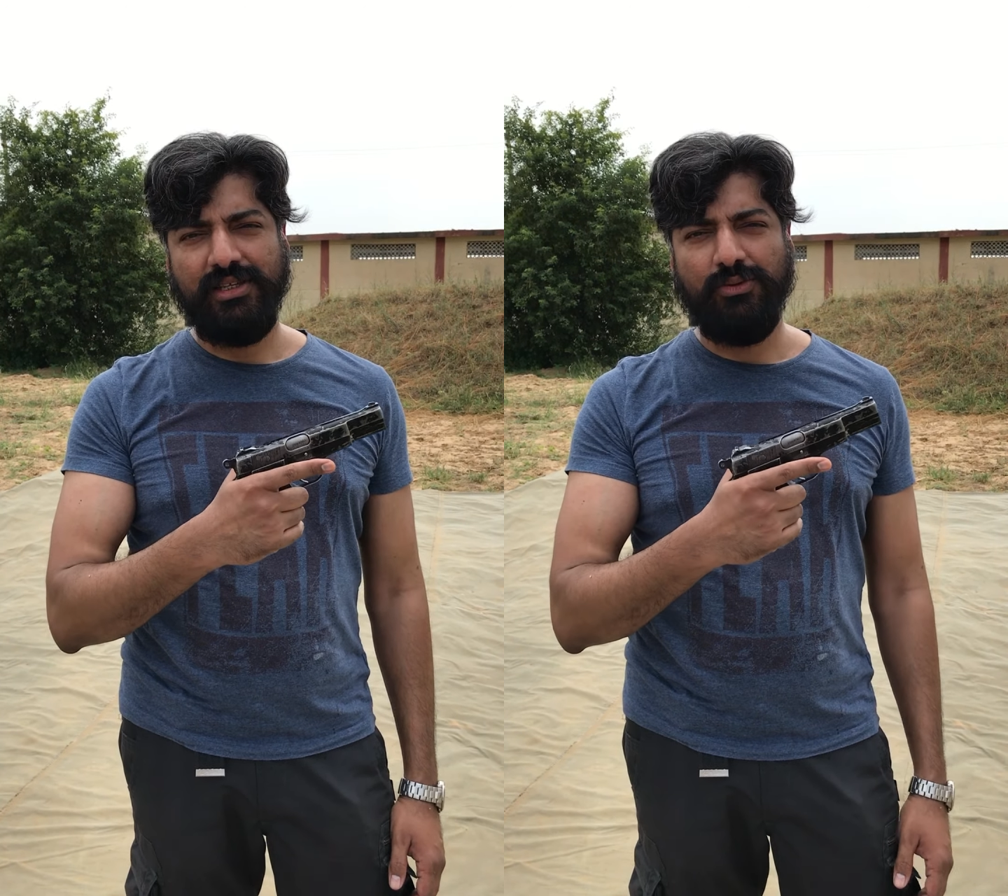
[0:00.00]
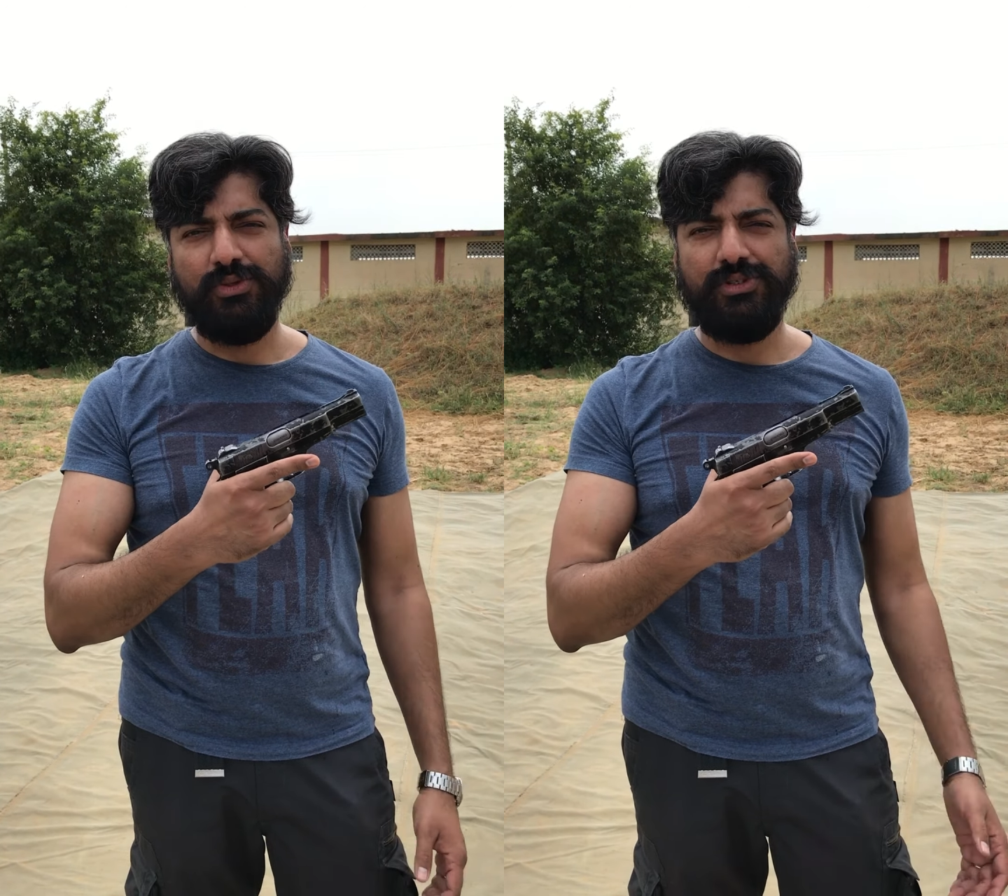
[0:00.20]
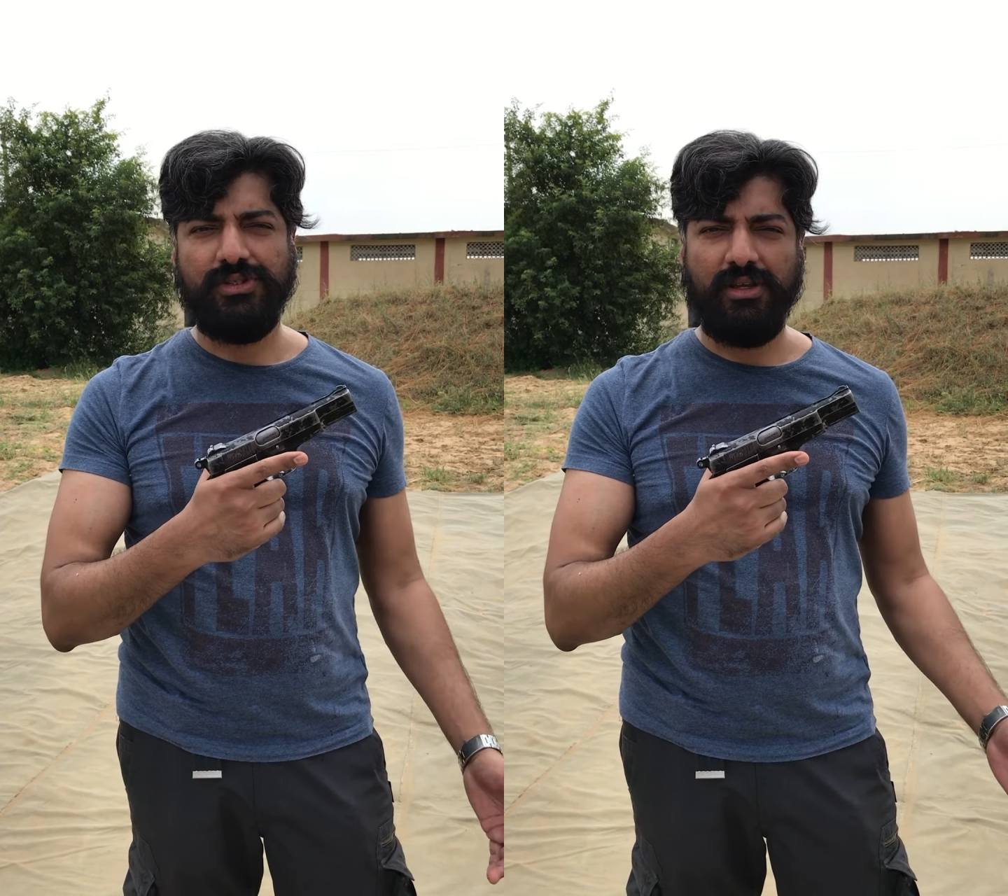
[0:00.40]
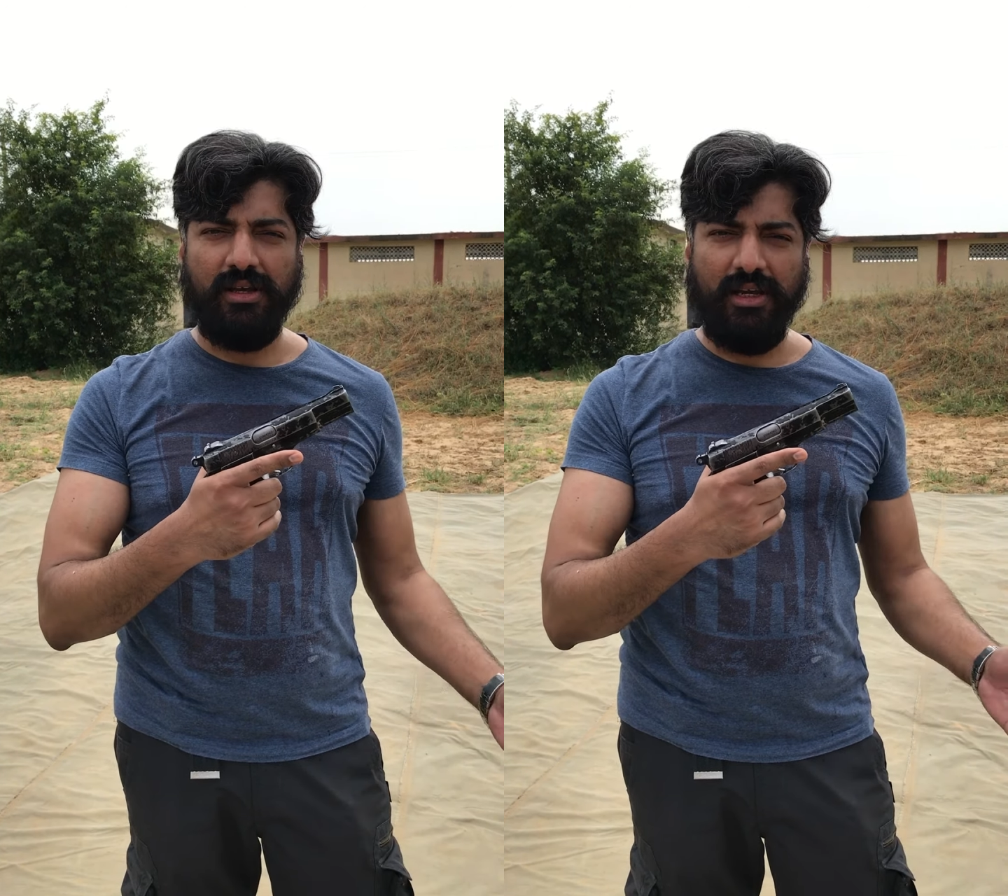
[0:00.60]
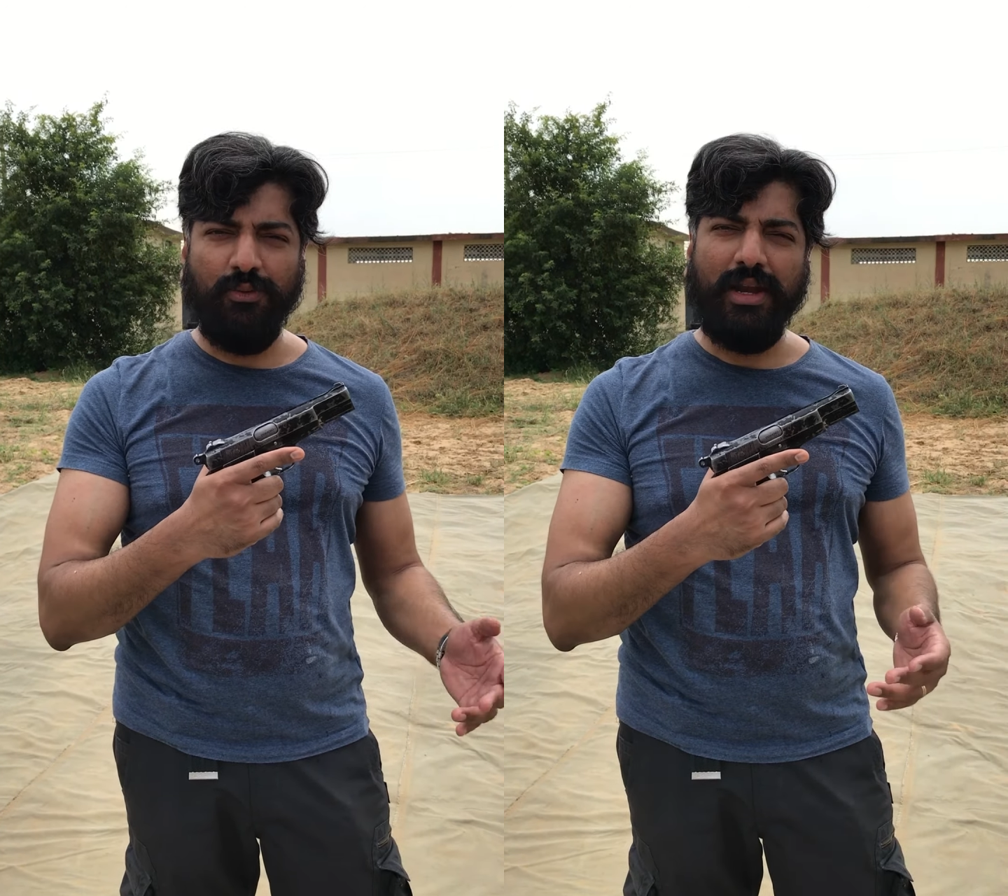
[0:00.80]
it was
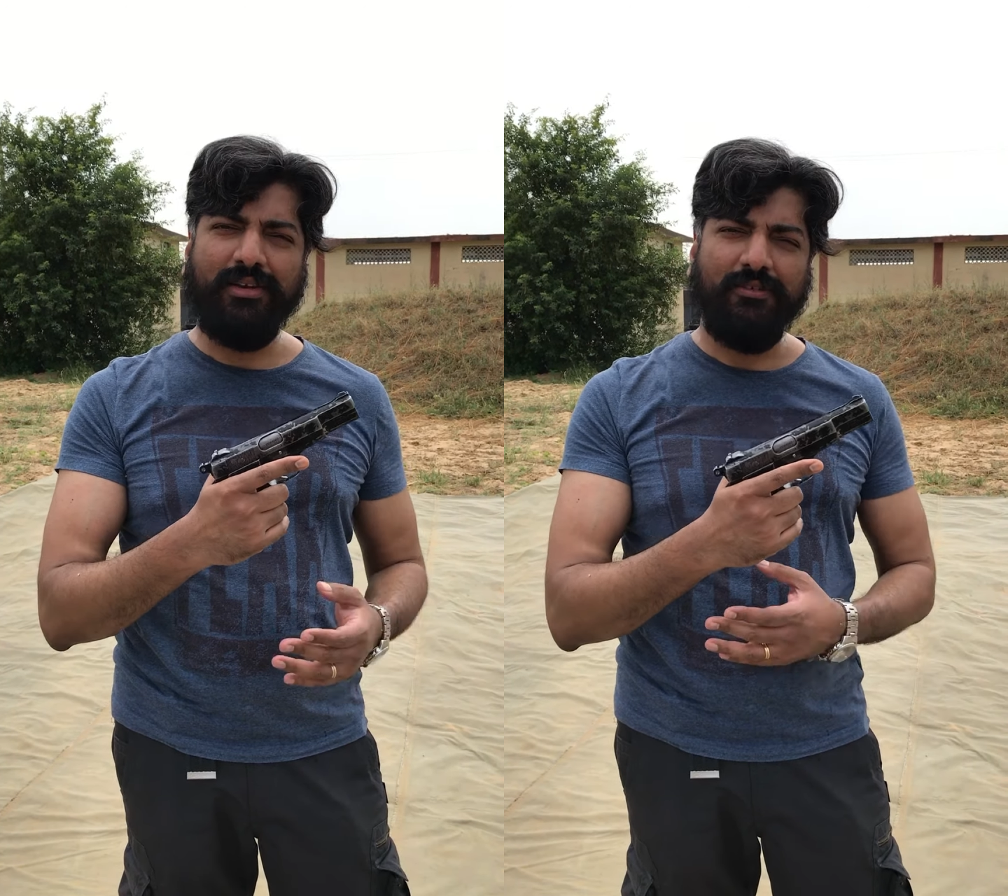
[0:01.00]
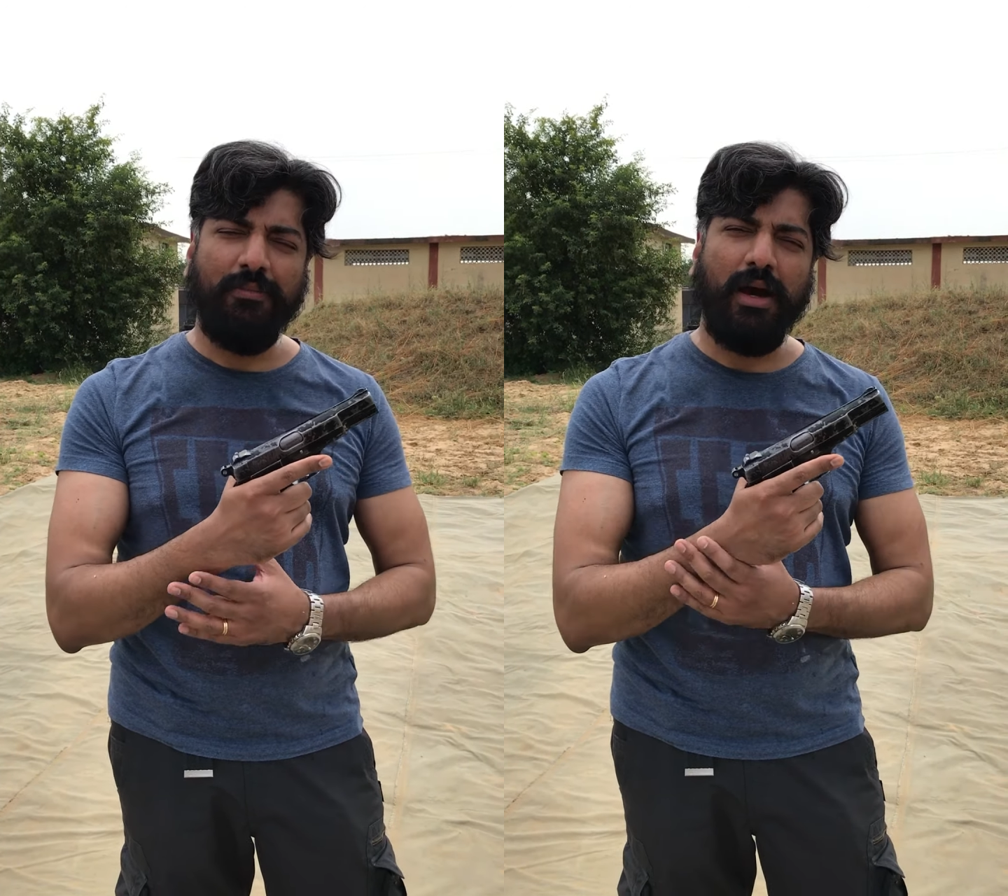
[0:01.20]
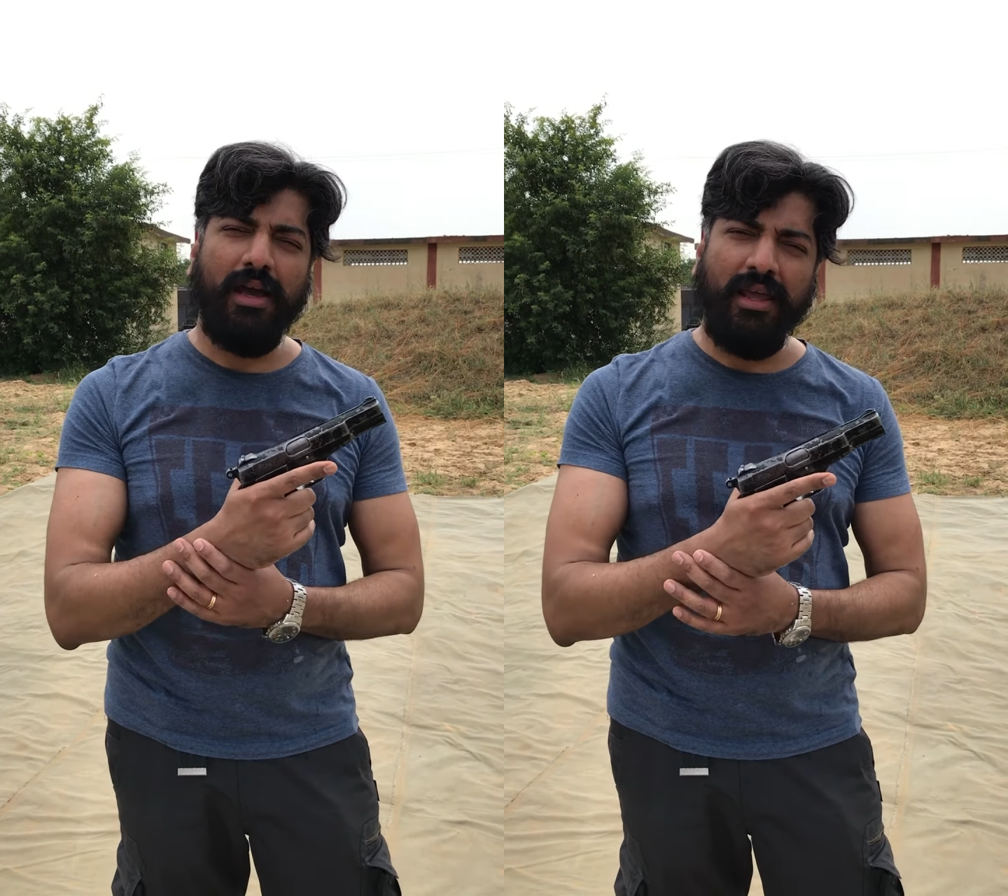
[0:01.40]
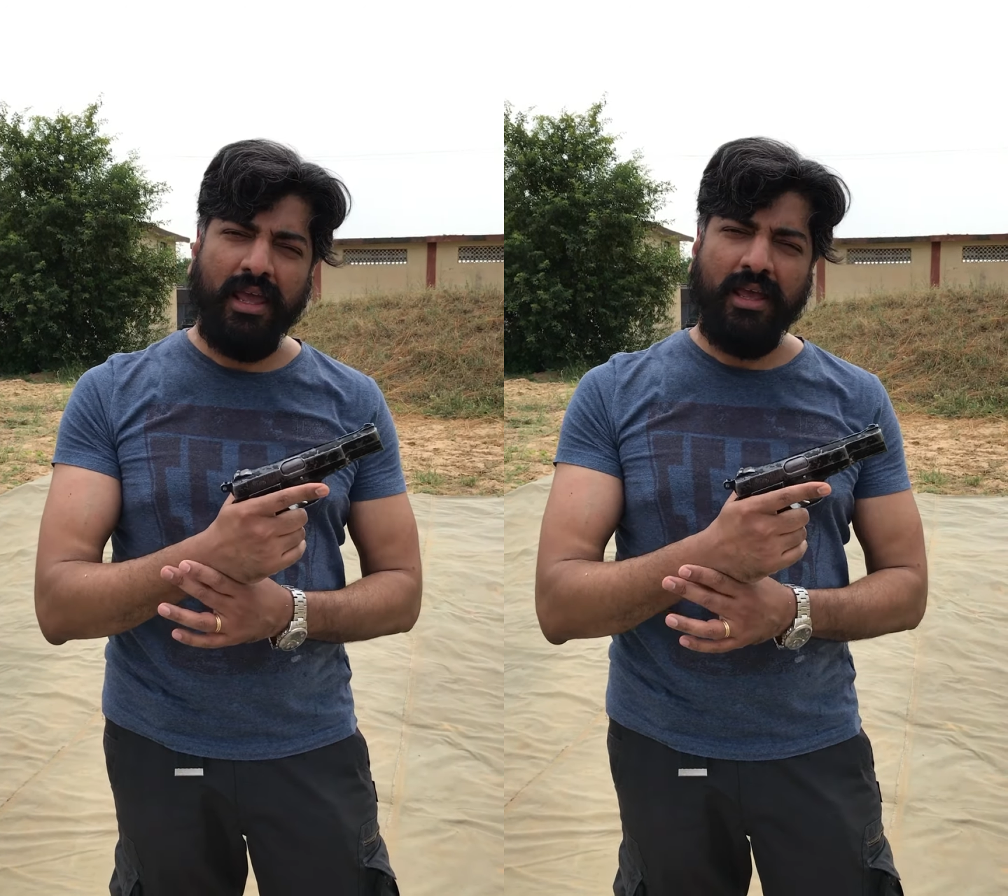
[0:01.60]
invented by